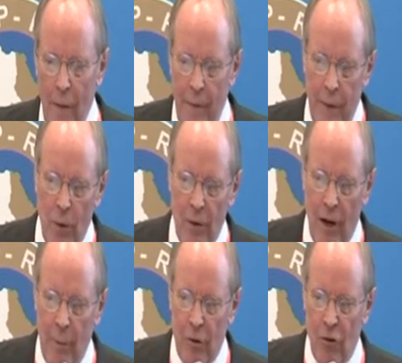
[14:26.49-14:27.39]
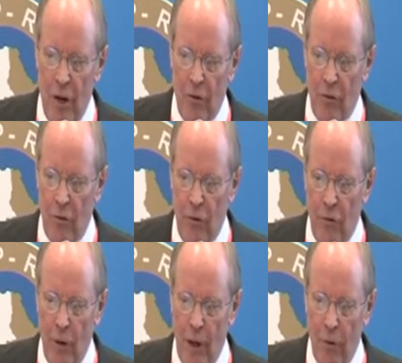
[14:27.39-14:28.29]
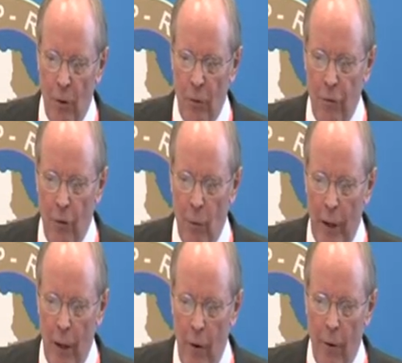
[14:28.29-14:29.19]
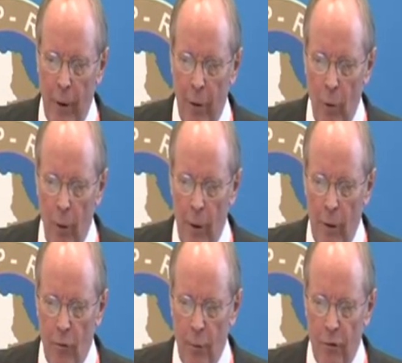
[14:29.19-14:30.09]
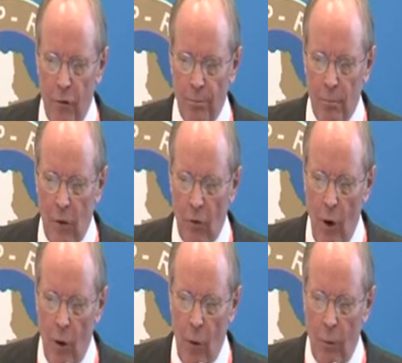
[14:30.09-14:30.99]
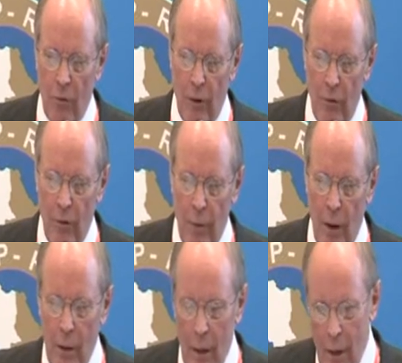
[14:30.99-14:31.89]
The only time it changes is you still have to go through the regularity authorities, which is not always easy, but